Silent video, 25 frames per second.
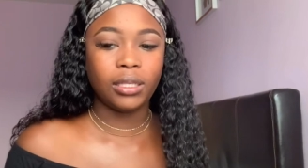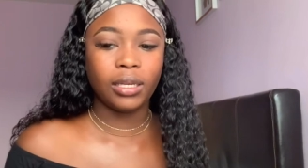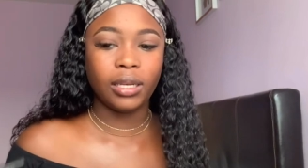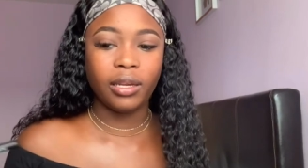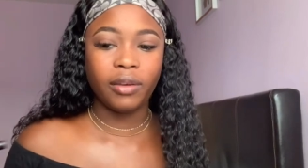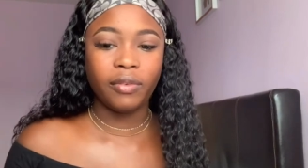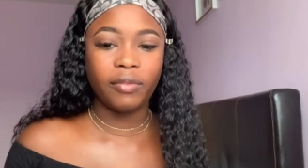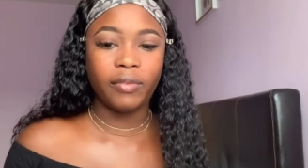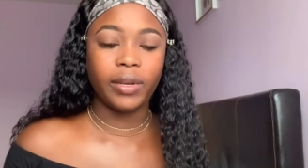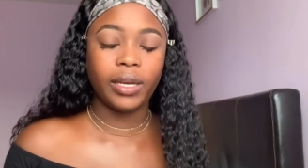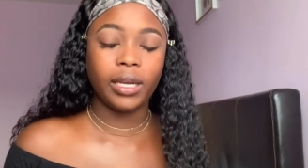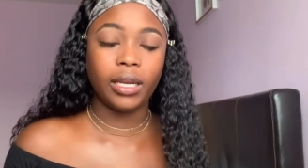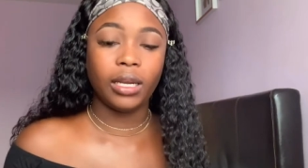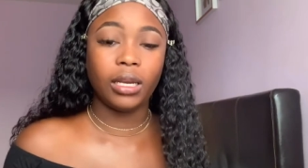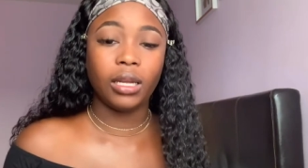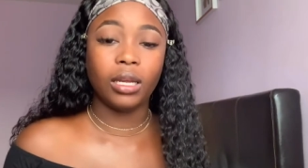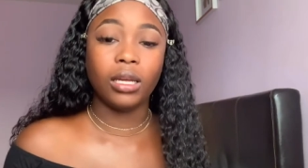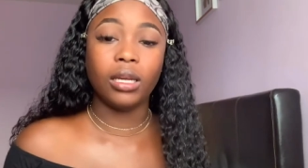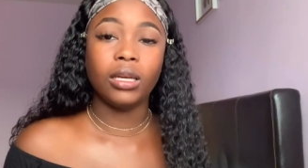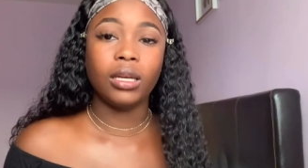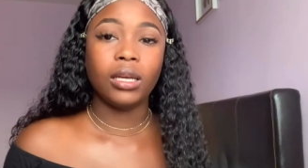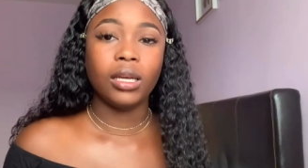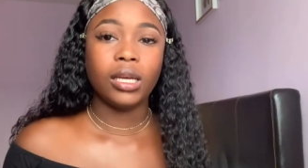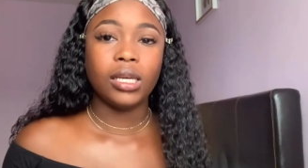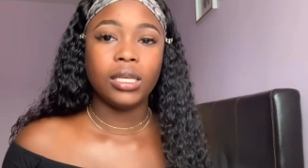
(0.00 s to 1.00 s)
Definitely
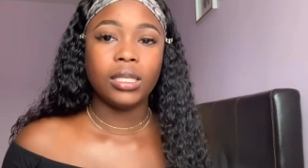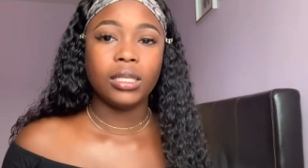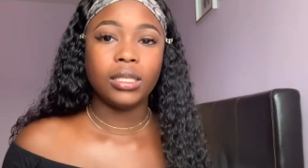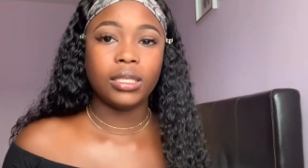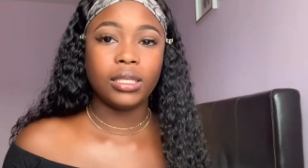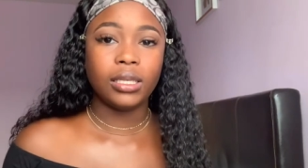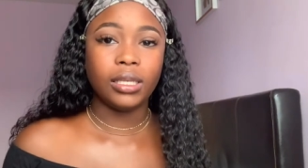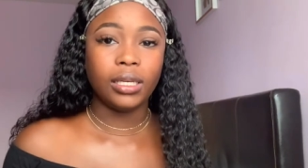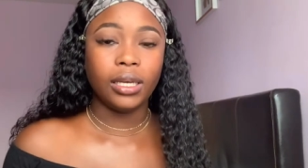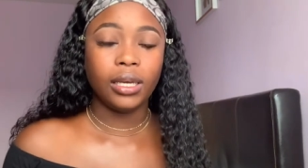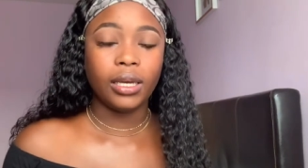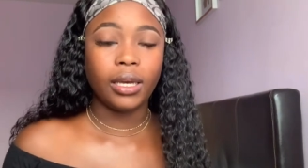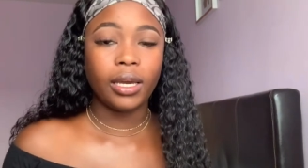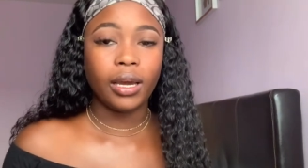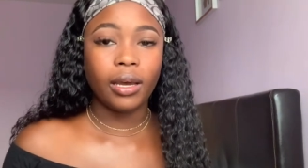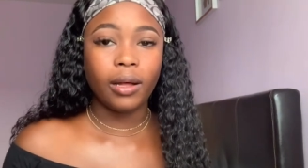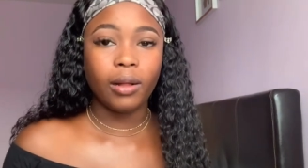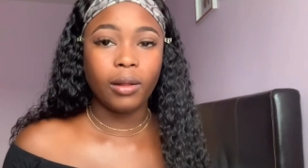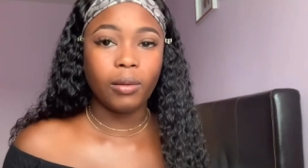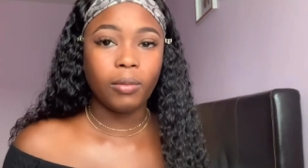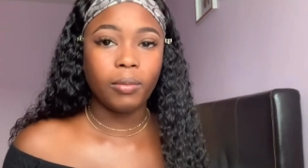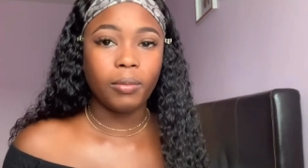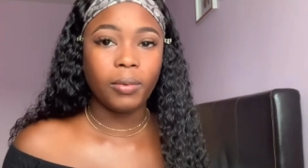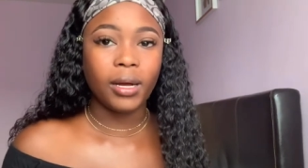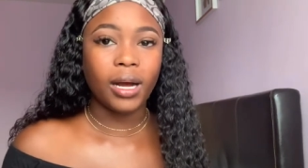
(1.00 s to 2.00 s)
seek
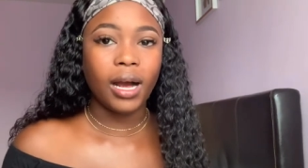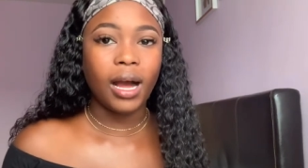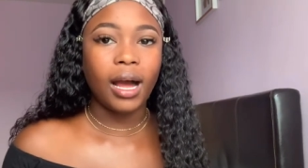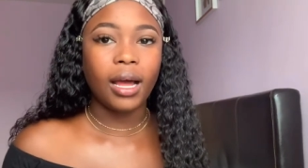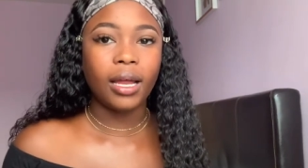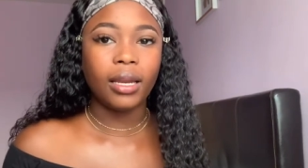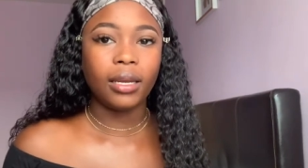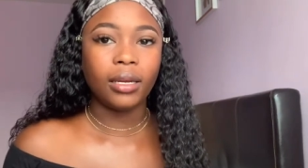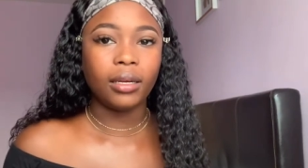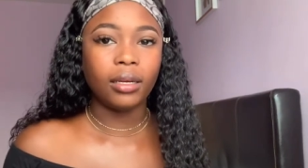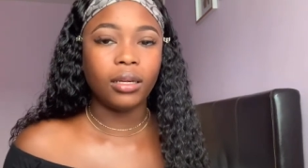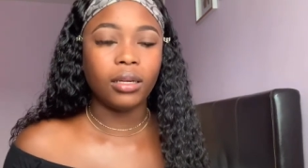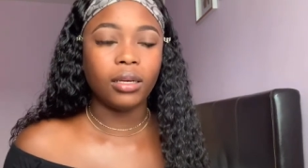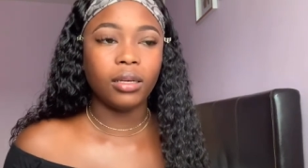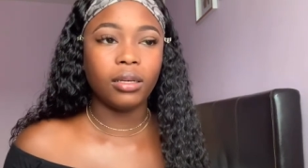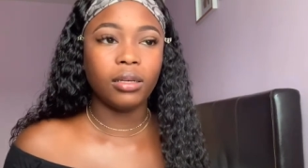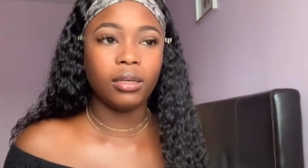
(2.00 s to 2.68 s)
help and